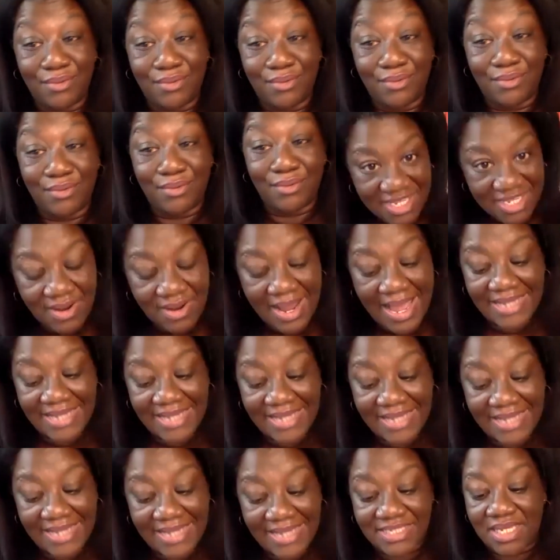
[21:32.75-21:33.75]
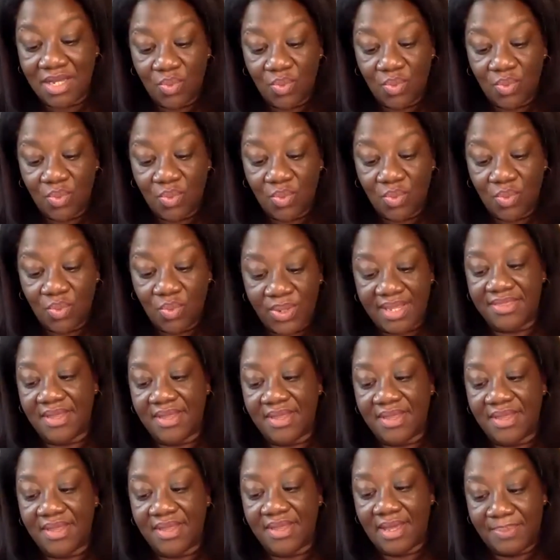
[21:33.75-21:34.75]
You are interacting
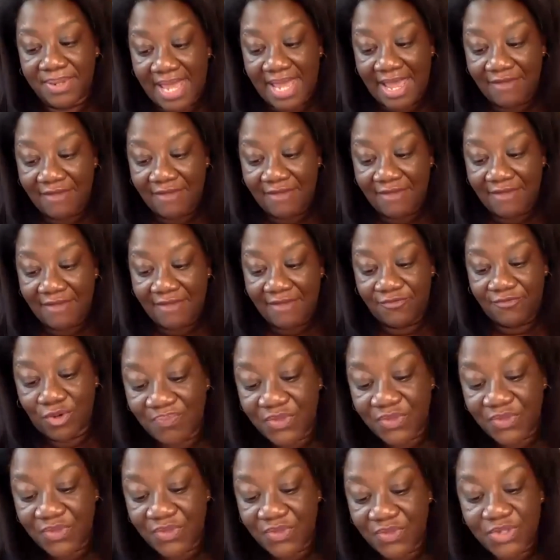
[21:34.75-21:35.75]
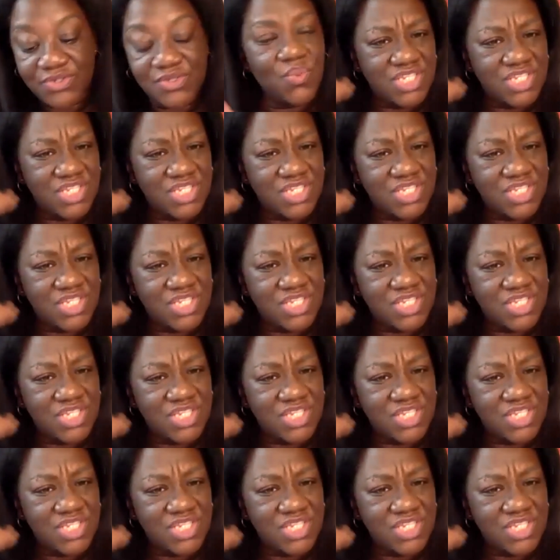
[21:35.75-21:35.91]
with a platform.